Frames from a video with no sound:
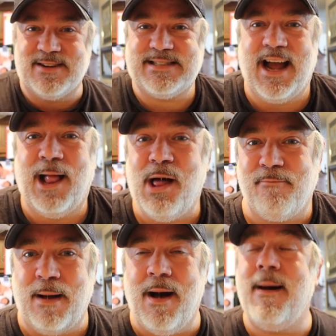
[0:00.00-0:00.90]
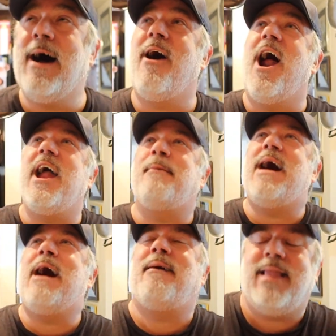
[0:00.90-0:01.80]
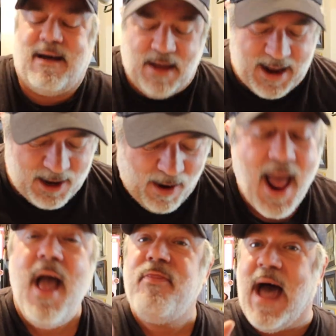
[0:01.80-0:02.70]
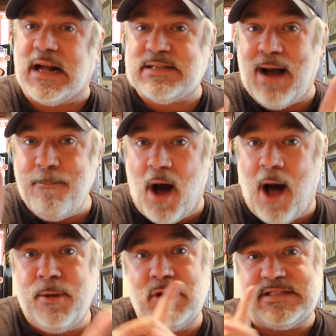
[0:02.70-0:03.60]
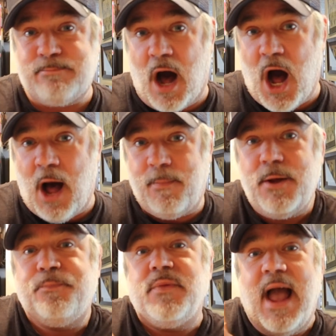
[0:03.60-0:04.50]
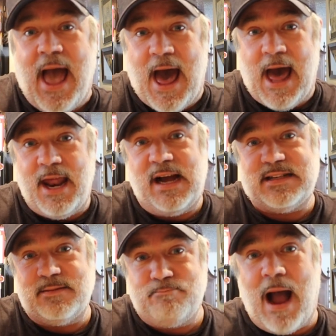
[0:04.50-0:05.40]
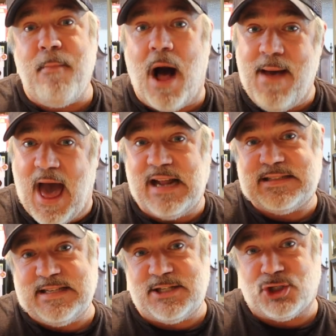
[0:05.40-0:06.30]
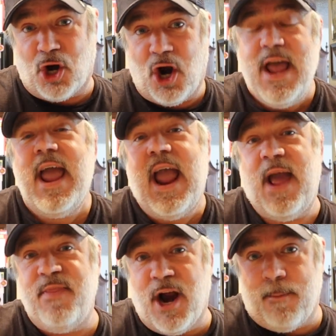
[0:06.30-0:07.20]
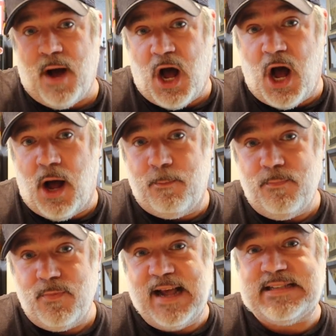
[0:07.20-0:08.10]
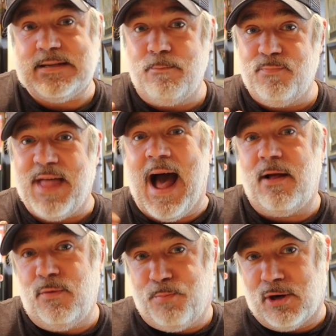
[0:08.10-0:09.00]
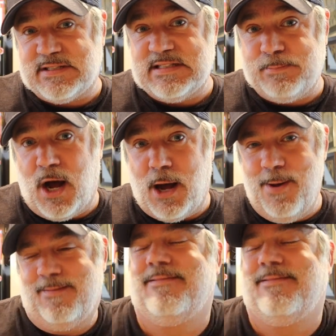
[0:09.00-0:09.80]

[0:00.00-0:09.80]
seriously. I love my mom. How are you, Mom? I love you. Anyway, that's my mom whose mom had, a, my mom had a sister, and their mom is that person's mom.